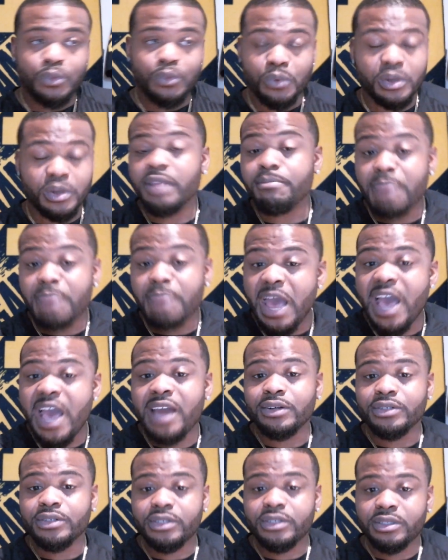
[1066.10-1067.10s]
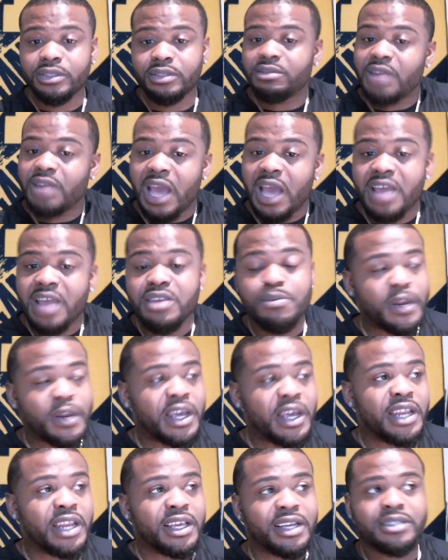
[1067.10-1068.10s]
It matters. Now you're
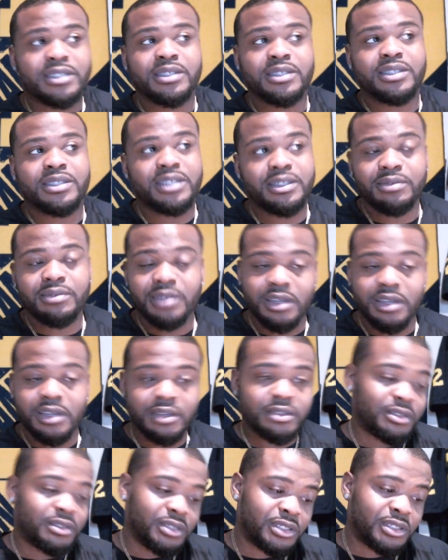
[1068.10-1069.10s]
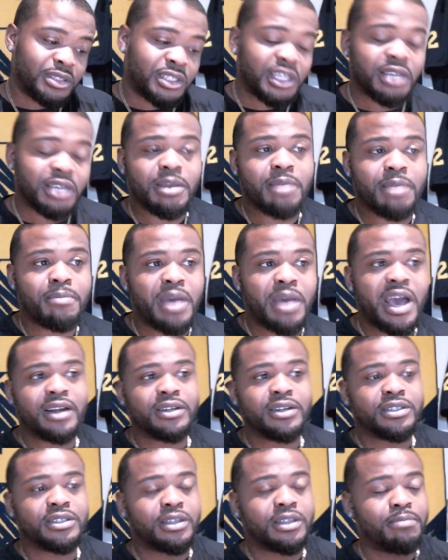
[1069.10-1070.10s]
playing against a team that
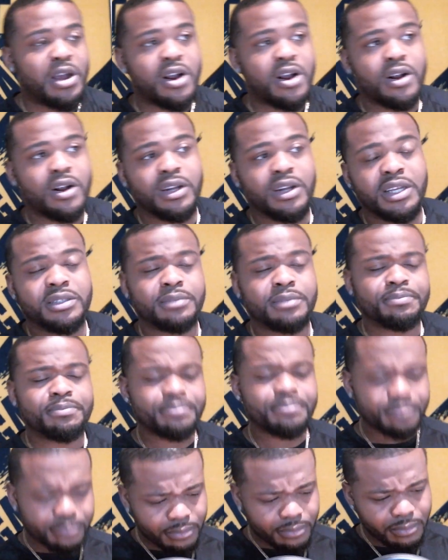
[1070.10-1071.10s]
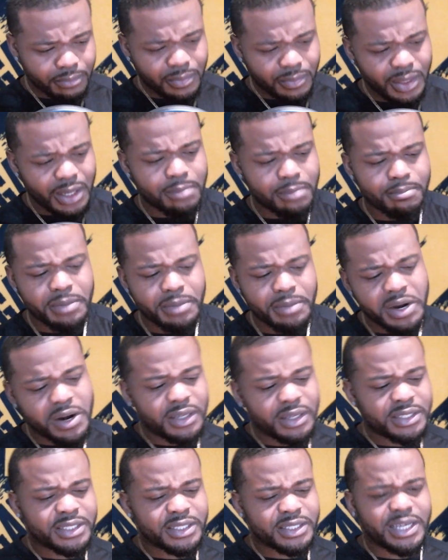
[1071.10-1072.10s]
matters. And
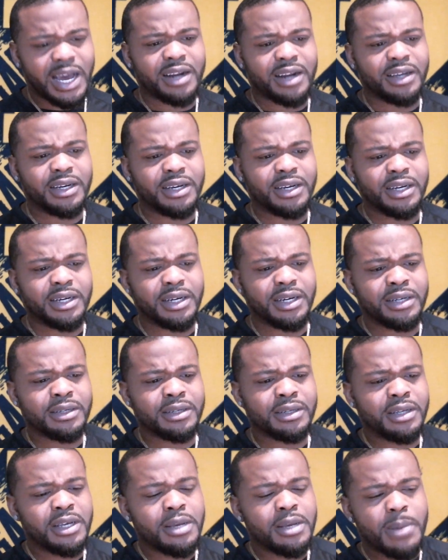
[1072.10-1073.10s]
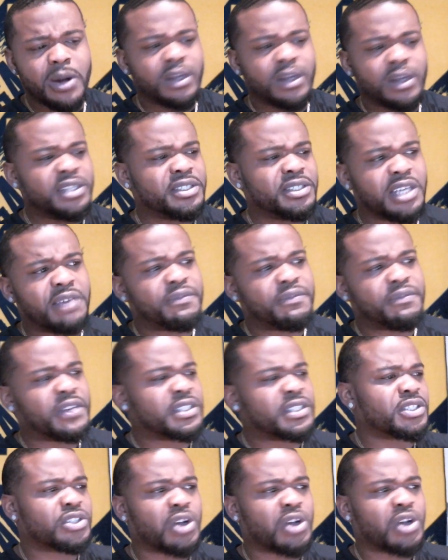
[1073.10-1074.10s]
Maryland's defense
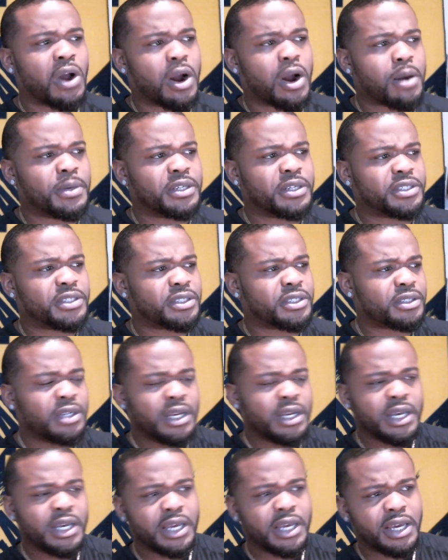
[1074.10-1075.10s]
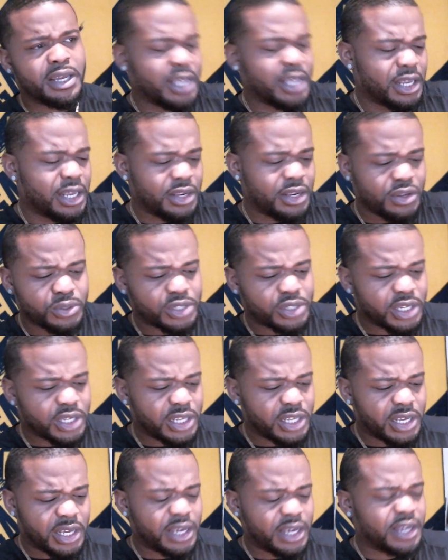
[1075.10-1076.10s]
is garbage. It
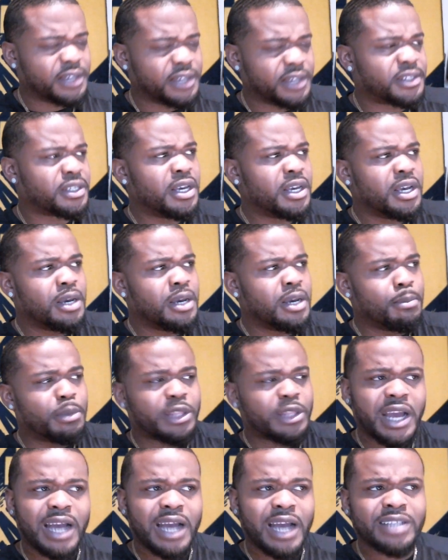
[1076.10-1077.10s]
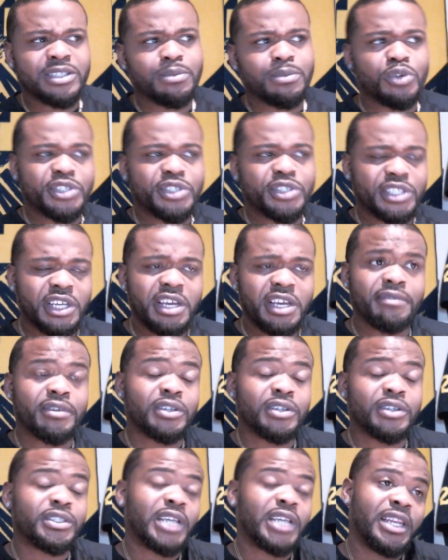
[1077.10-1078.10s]
usually is. But they got some
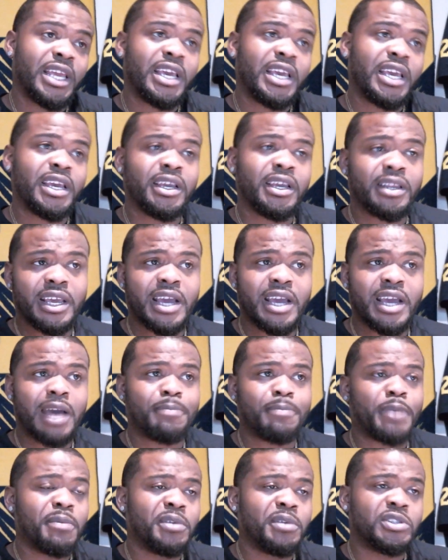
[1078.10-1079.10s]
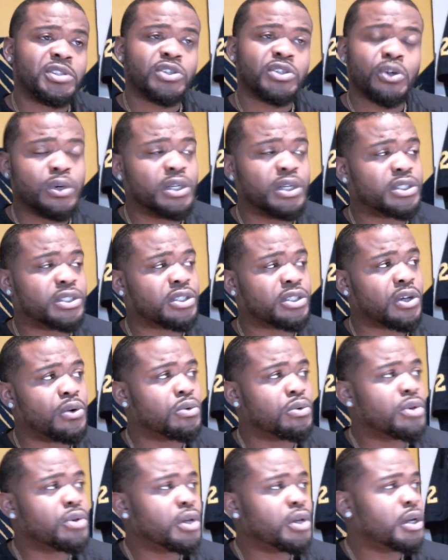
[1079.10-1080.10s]
receivers and they got baby Tua. So,
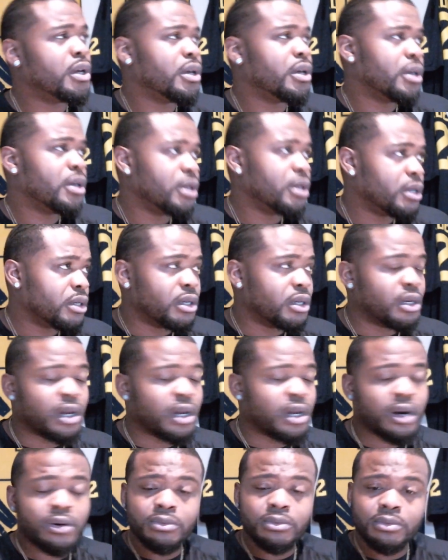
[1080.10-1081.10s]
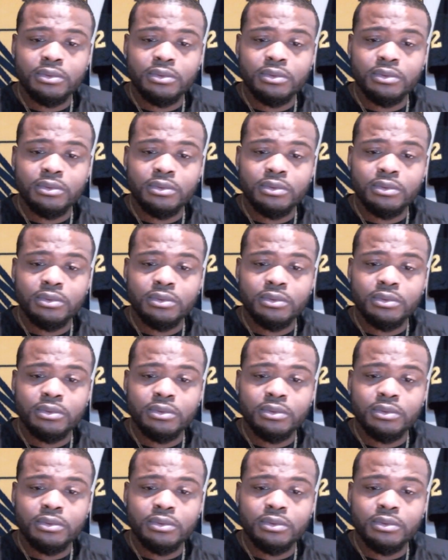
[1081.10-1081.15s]
you know,